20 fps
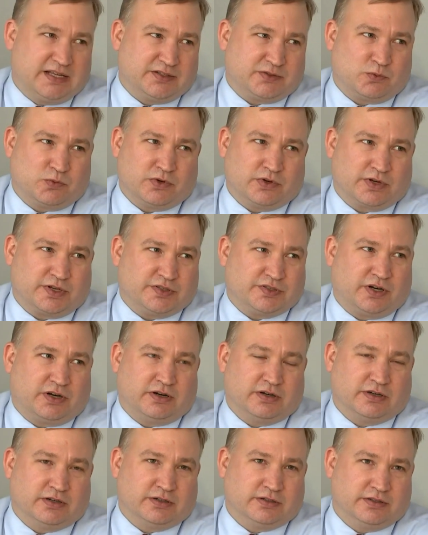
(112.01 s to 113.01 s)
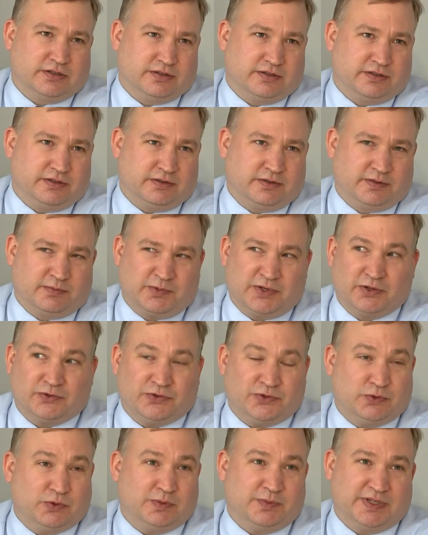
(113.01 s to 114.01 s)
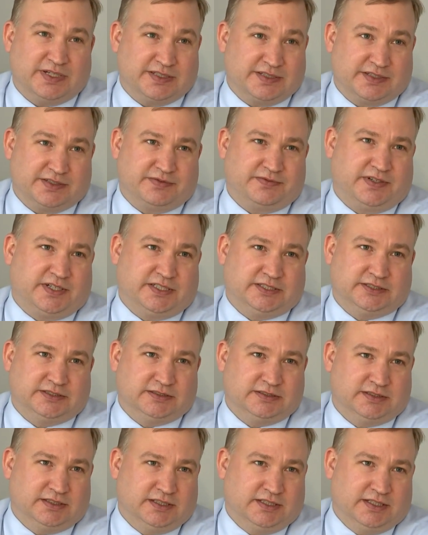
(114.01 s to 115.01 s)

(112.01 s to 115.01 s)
This work is hard, and we don't do it because it's fun.